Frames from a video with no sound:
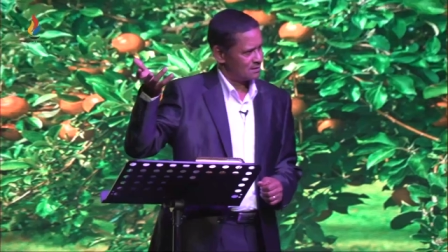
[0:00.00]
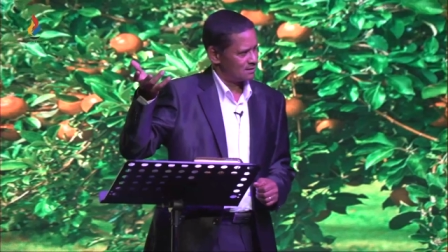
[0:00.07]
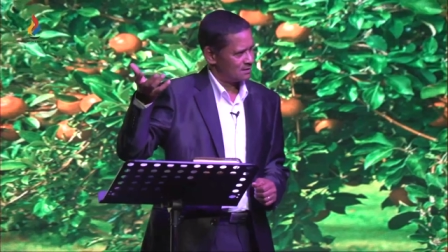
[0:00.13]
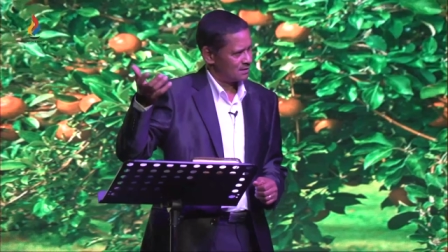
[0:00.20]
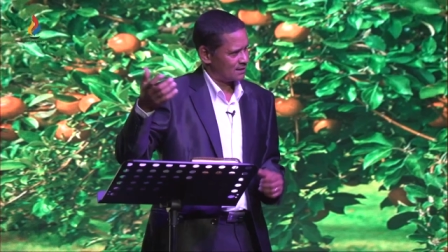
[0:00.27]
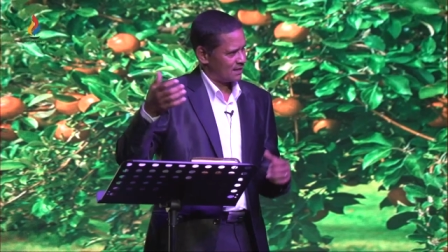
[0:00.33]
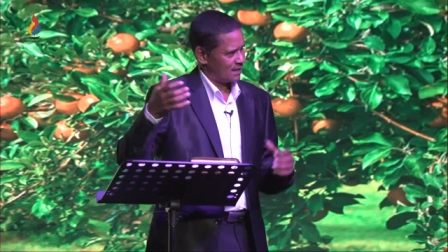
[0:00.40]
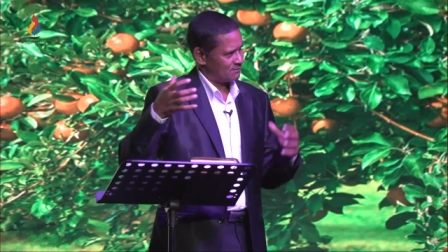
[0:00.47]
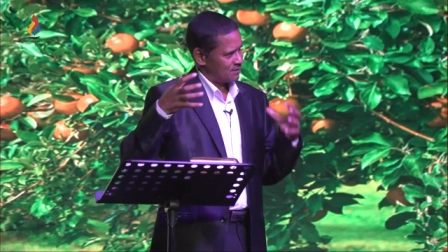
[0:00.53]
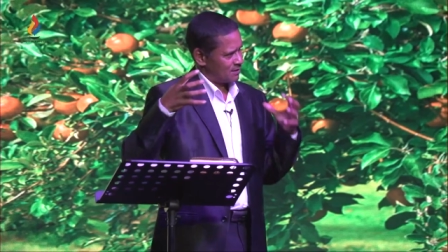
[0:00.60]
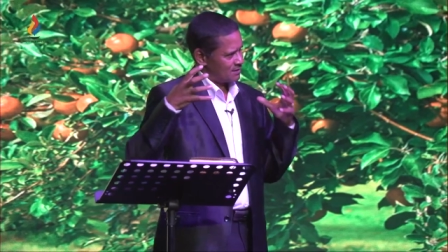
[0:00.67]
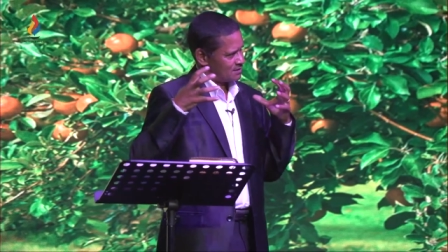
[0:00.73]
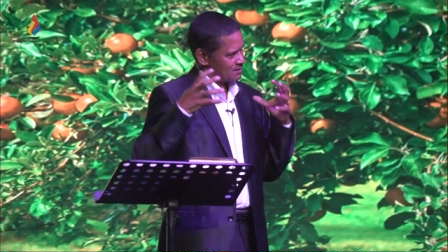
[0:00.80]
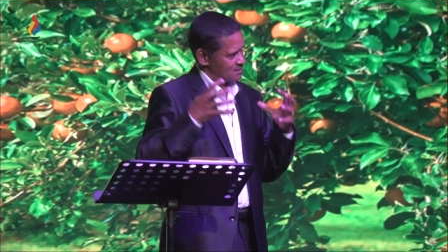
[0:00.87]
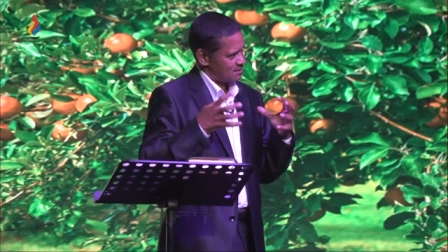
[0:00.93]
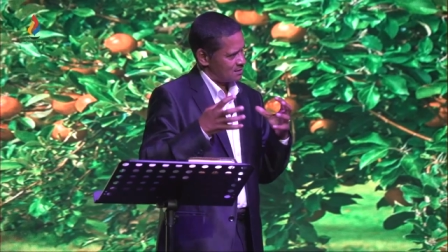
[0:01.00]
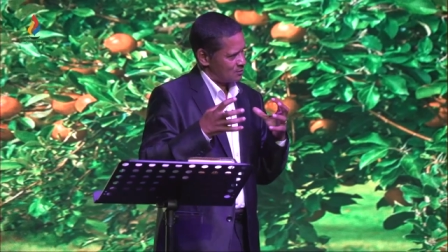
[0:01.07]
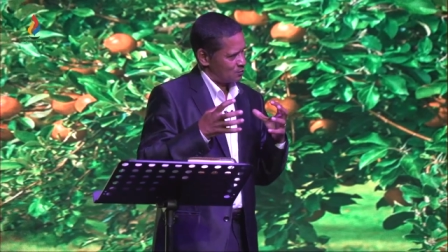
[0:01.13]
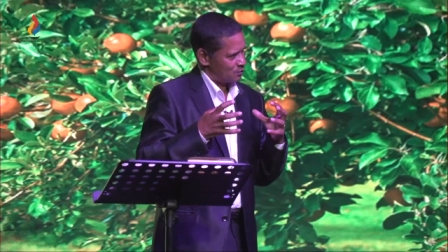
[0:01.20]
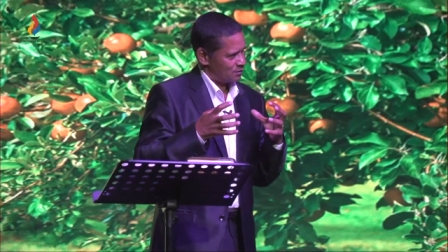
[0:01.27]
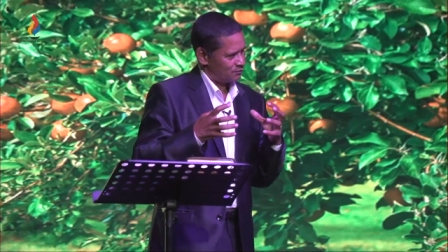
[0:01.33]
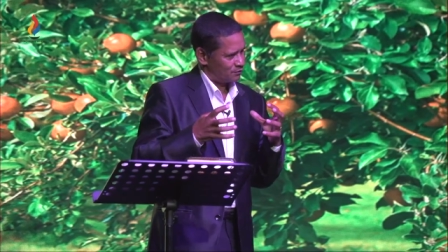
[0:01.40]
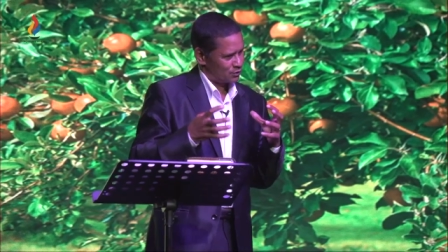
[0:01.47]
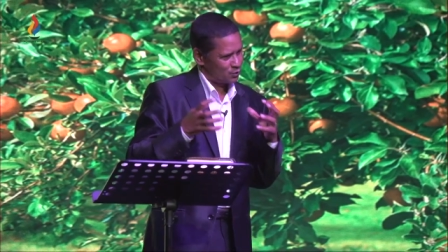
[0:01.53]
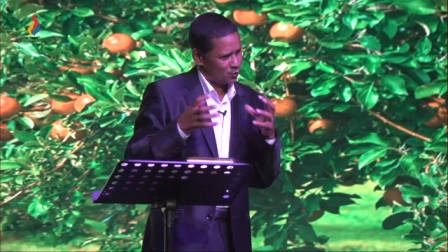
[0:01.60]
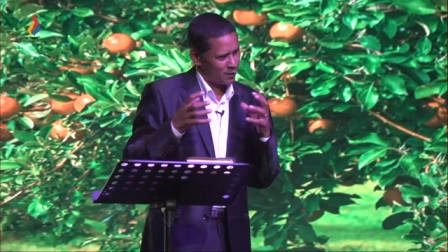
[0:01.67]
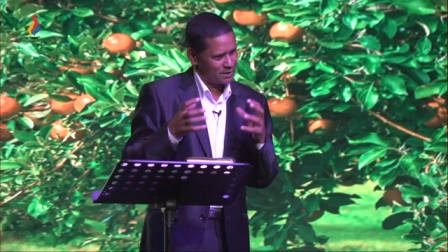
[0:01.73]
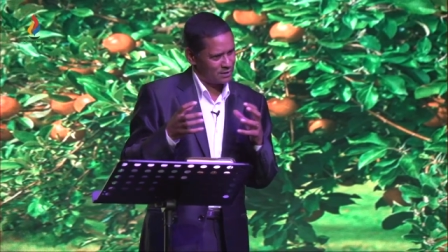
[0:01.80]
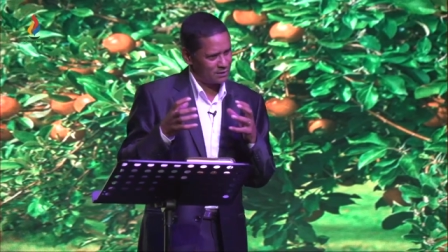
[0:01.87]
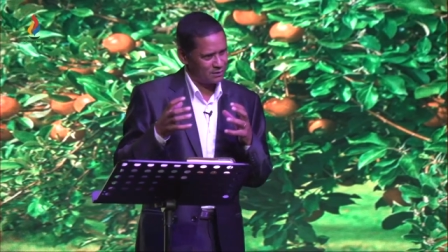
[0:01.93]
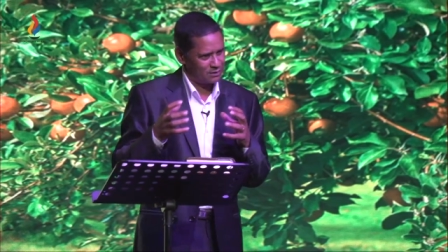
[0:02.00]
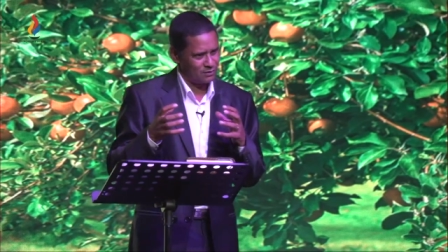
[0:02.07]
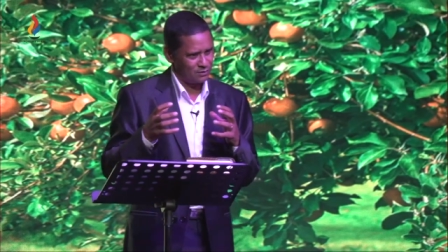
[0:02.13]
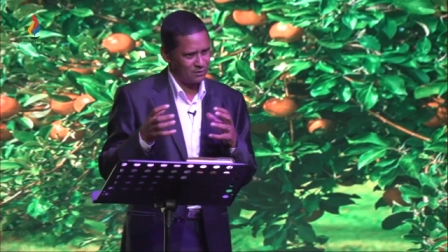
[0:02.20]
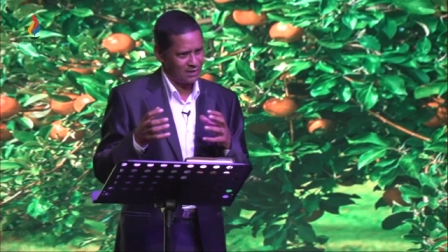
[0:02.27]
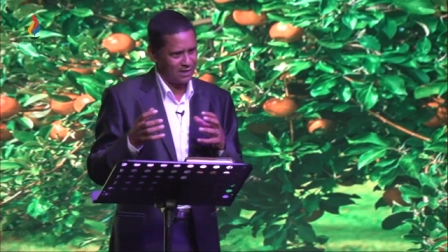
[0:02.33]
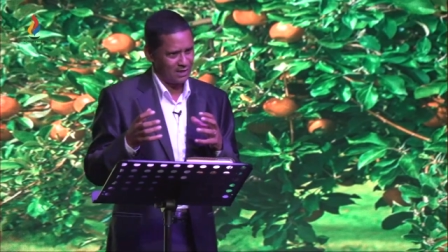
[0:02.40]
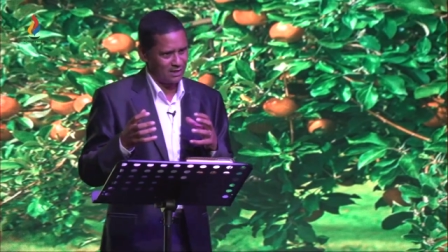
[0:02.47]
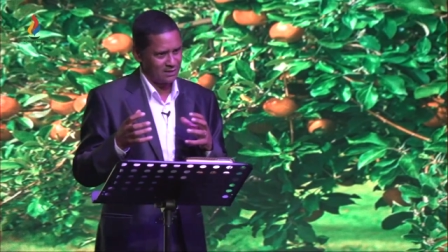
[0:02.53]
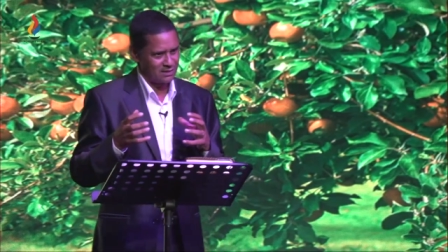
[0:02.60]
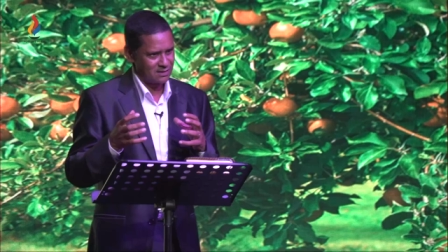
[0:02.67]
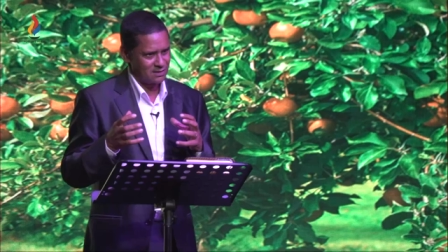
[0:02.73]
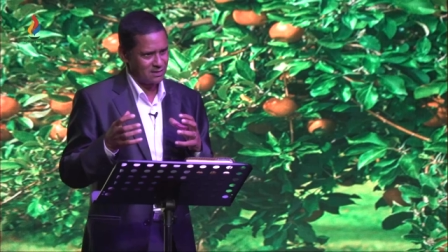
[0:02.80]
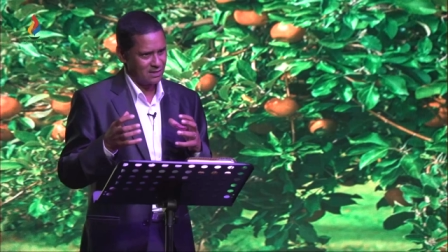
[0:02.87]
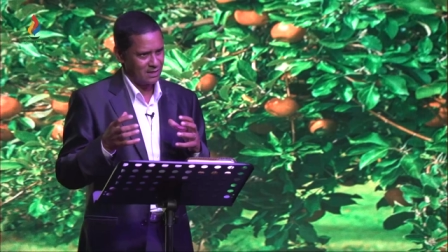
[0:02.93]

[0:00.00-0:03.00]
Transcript: that they've got to sit with for 22 years.